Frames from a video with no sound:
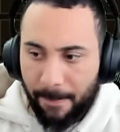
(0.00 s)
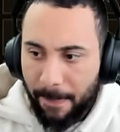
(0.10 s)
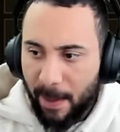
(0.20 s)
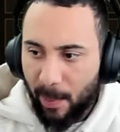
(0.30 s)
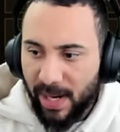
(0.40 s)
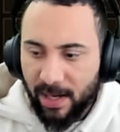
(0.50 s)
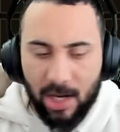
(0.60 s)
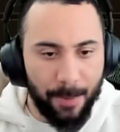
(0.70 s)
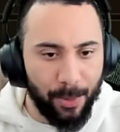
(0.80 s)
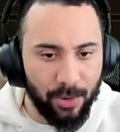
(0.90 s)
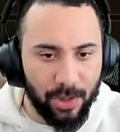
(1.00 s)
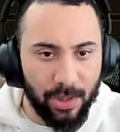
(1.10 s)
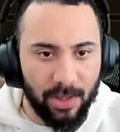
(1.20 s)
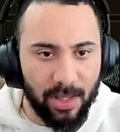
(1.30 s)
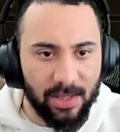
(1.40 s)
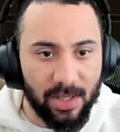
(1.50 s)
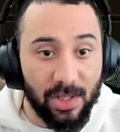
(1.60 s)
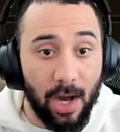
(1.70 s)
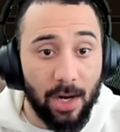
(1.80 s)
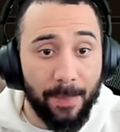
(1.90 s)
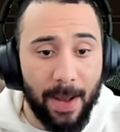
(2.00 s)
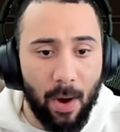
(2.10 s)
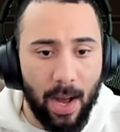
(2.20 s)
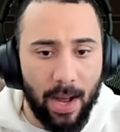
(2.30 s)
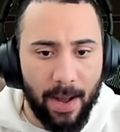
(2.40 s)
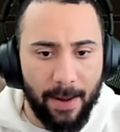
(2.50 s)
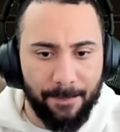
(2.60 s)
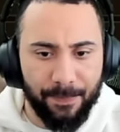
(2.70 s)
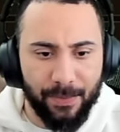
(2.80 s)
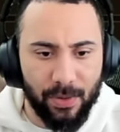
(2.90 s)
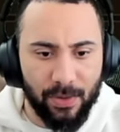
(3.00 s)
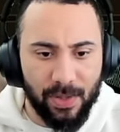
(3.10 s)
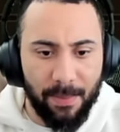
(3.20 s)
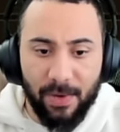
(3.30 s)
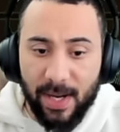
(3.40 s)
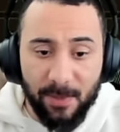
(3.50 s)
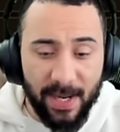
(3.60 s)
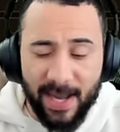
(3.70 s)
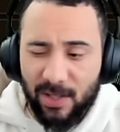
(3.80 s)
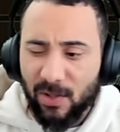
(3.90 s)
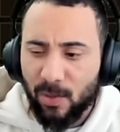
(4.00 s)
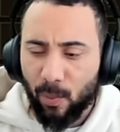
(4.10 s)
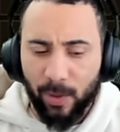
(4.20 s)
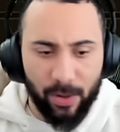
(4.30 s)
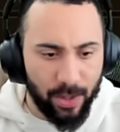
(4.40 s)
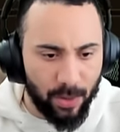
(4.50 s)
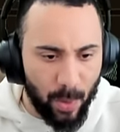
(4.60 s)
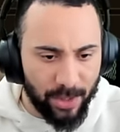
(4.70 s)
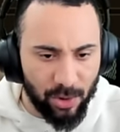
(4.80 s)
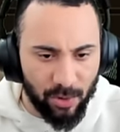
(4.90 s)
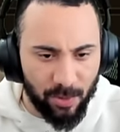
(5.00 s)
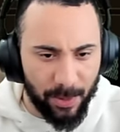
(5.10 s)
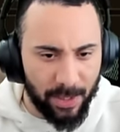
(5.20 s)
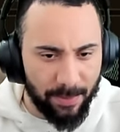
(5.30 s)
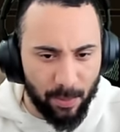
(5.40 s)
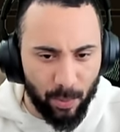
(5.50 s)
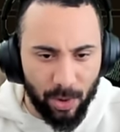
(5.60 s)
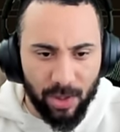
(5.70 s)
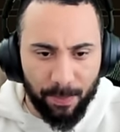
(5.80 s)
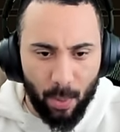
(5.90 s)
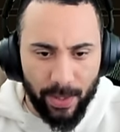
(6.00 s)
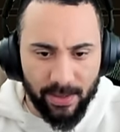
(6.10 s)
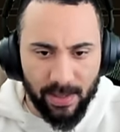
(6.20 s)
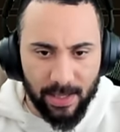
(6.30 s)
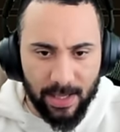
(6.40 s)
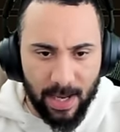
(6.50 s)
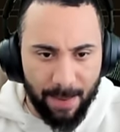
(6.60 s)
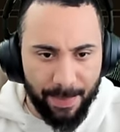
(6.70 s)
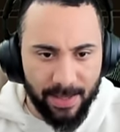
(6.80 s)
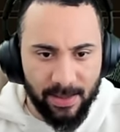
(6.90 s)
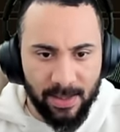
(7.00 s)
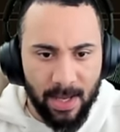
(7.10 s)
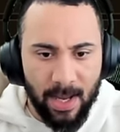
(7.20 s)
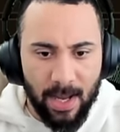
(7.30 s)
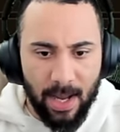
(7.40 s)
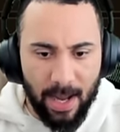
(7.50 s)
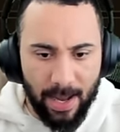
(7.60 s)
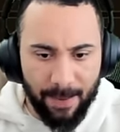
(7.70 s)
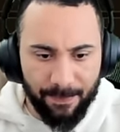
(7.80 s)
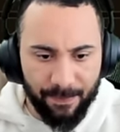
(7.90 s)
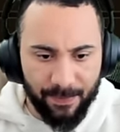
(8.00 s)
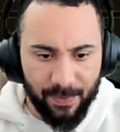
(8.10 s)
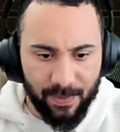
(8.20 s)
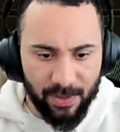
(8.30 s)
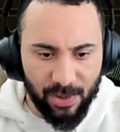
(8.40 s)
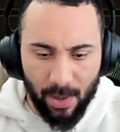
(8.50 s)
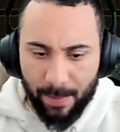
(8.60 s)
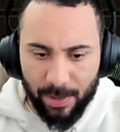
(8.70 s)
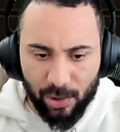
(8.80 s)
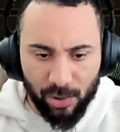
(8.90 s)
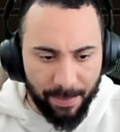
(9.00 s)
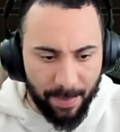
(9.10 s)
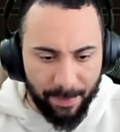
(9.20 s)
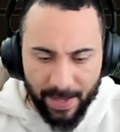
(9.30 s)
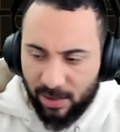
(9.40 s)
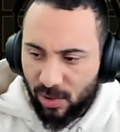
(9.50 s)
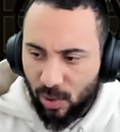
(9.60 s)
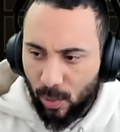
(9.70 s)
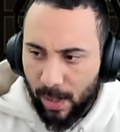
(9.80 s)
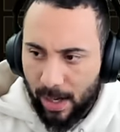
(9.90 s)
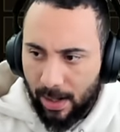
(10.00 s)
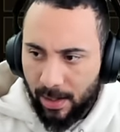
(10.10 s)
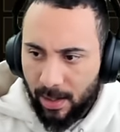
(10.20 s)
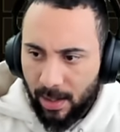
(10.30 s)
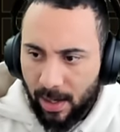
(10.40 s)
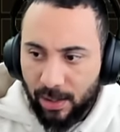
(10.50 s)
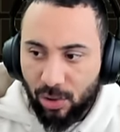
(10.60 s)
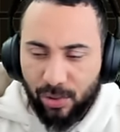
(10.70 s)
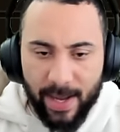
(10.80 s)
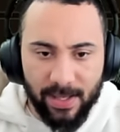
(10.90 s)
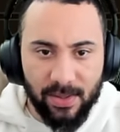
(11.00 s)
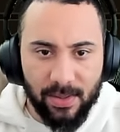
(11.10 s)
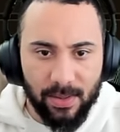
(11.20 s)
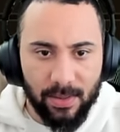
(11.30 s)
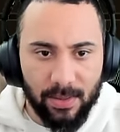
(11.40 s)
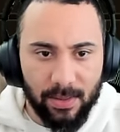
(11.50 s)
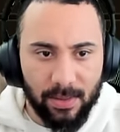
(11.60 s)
Now we got a couple good things to talk about. Um, some of you guys have been asking some real good questions, bringing up some real good points in the comments. Um, so I'm going to try my best to uh, address. Hey, really